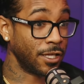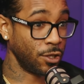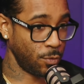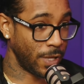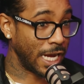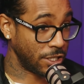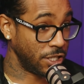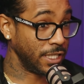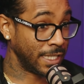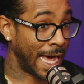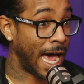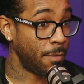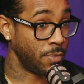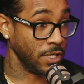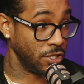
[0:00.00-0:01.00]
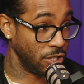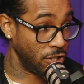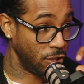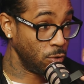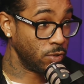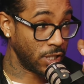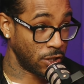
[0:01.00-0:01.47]
you that she's happy,
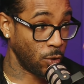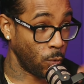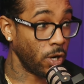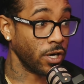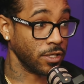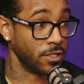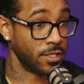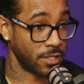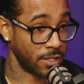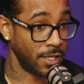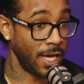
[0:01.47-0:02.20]
she's using the words. And